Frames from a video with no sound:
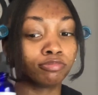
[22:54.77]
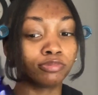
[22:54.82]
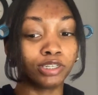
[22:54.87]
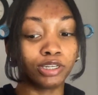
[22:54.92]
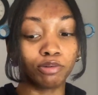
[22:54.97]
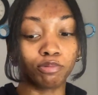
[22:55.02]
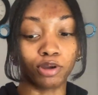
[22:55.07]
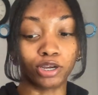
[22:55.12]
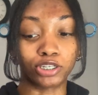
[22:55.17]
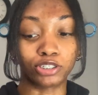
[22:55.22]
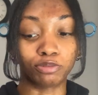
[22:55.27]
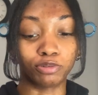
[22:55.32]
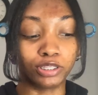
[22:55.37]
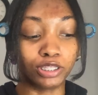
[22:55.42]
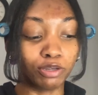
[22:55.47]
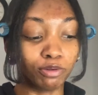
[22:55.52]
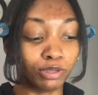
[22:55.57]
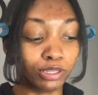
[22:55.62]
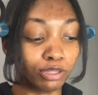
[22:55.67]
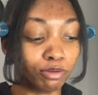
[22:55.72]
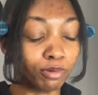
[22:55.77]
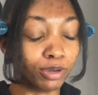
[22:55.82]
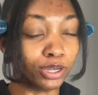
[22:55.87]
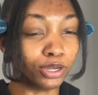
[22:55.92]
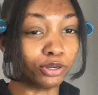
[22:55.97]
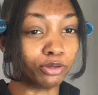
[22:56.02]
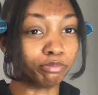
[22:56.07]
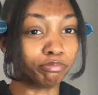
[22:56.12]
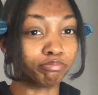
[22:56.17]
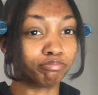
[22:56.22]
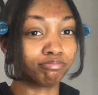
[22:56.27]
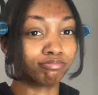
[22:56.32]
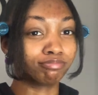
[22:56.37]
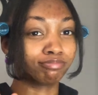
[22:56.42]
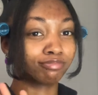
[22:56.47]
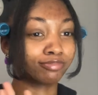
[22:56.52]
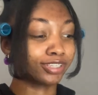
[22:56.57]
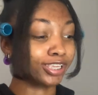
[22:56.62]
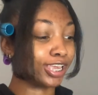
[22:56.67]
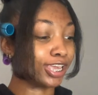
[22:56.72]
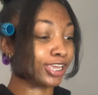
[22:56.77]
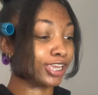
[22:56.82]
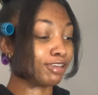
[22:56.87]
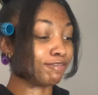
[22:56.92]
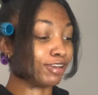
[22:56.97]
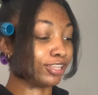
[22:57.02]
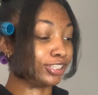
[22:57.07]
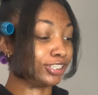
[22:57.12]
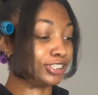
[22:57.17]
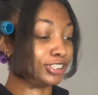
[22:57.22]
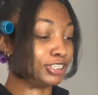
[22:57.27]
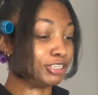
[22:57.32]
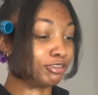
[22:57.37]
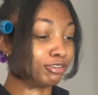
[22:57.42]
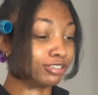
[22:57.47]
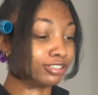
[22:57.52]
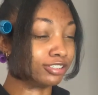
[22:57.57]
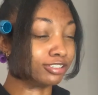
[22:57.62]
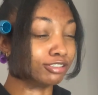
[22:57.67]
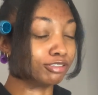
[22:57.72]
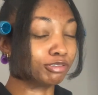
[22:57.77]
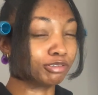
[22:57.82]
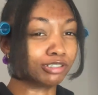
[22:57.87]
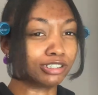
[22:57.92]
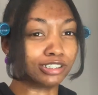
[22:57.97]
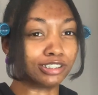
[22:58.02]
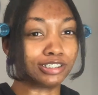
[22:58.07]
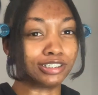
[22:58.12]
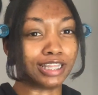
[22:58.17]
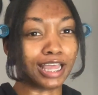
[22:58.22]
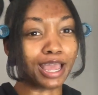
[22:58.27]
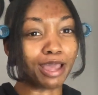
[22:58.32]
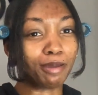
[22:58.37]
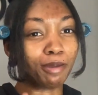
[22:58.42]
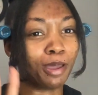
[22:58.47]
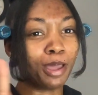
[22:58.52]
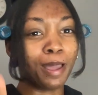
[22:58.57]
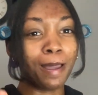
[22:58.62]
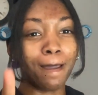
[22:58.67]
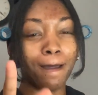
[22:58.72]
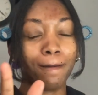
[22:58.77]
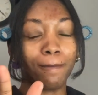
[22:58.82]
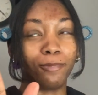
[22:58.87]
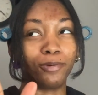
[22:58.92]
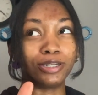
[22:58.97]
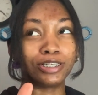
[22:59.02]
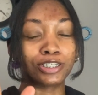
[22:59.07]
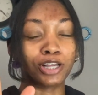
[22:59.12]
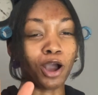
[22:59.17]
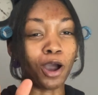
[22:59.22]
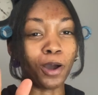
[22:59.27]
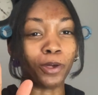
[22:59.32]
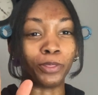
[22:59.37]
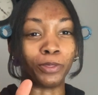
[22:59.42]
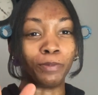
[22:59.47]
It works really, really well. Can't give out the secret. though, because that, what is it called?